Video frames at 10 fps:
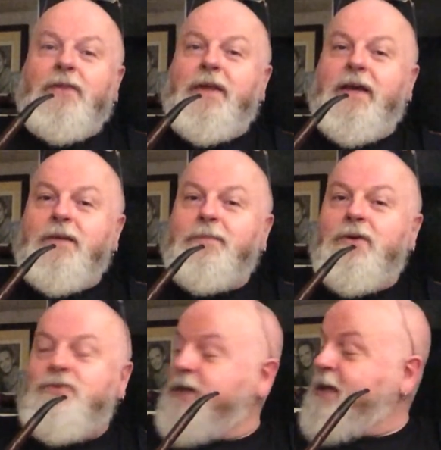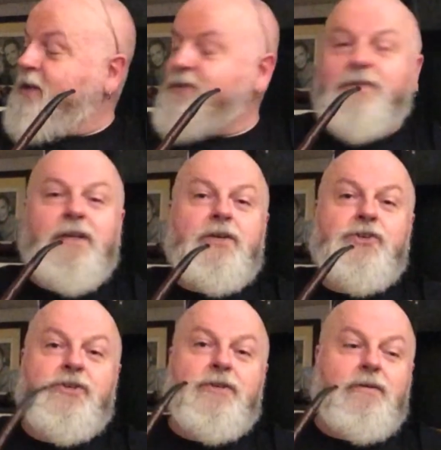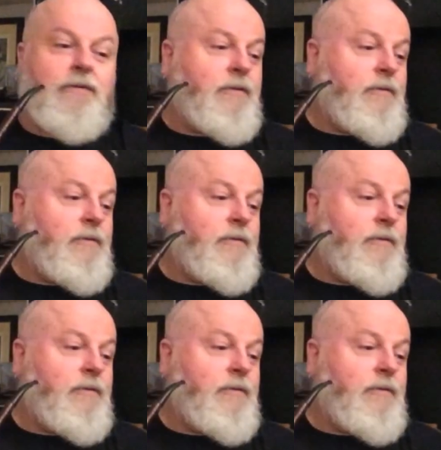And there the music has finished.